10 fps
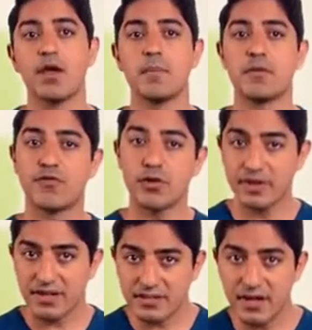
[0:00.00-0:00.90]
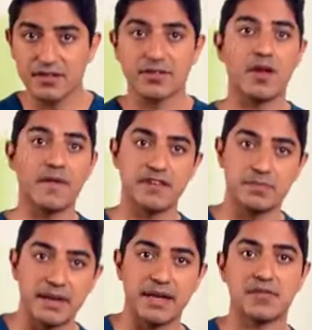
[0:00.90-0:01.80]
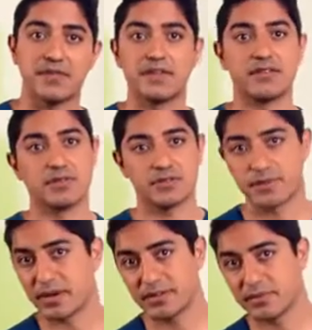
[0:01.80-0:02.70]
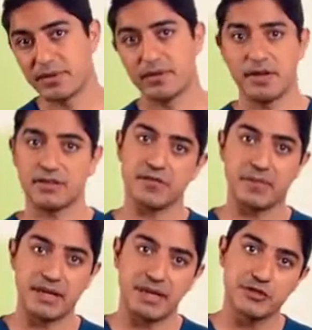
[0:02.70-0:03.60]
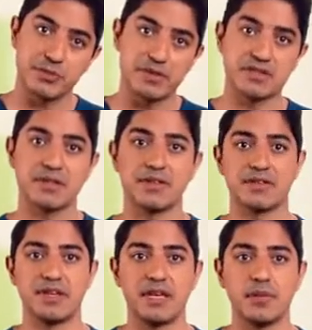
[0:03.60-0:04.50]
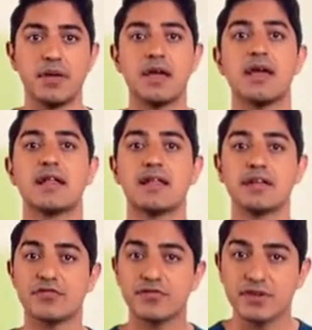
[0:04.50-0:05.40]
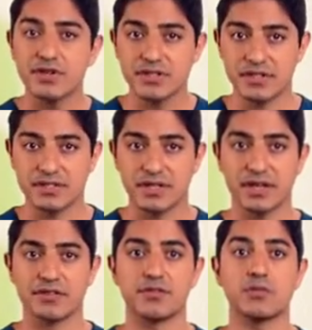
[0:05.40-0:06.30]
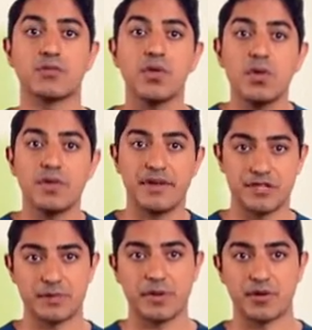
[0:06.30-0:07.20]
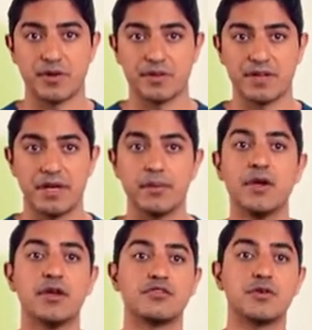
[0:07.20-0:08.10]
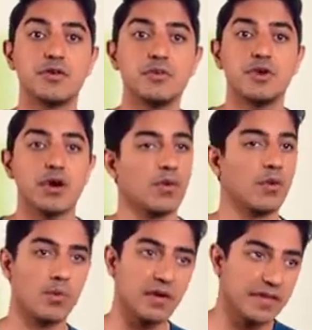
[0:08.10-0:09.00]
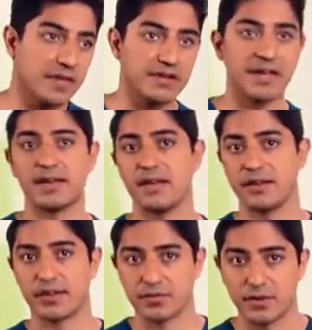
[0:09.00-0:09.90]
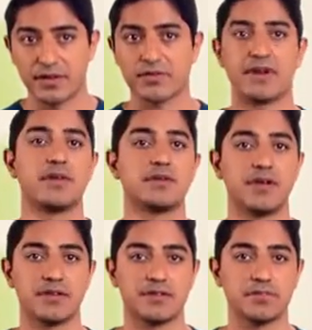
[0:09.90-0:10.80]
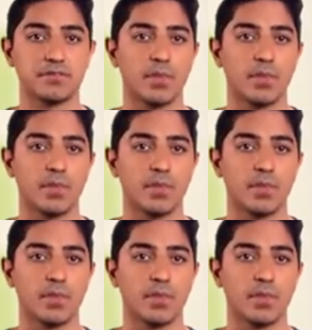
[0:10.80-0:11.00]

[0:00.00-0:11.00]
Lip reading: Before we discuss all these benefits and the responsibilities of being each person of the team, let's first discuss the role of each member of the team so you know what the attending does, what the fellow does.